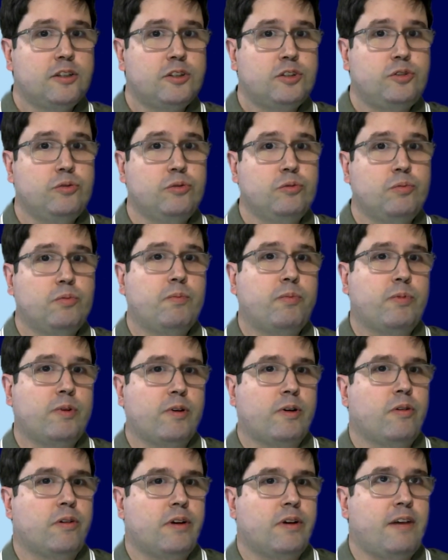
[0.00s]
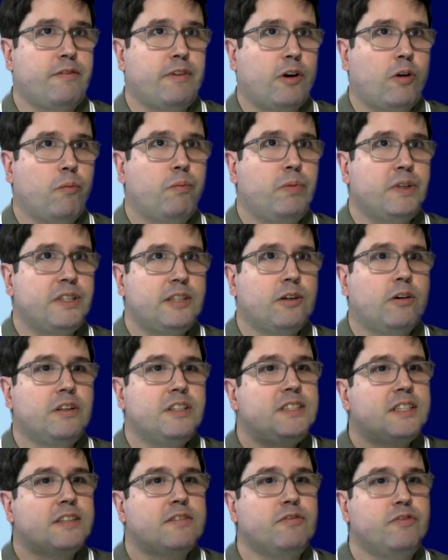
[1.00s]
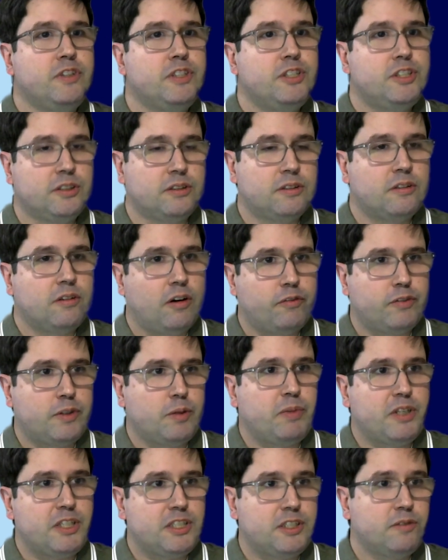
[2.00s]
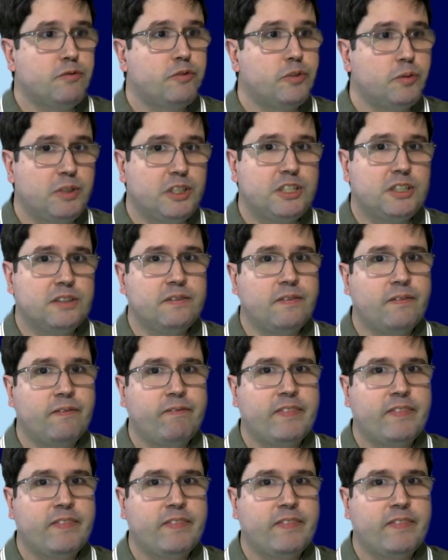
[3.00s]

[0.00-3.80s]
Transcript: to have a completely holistic vision of the patient information.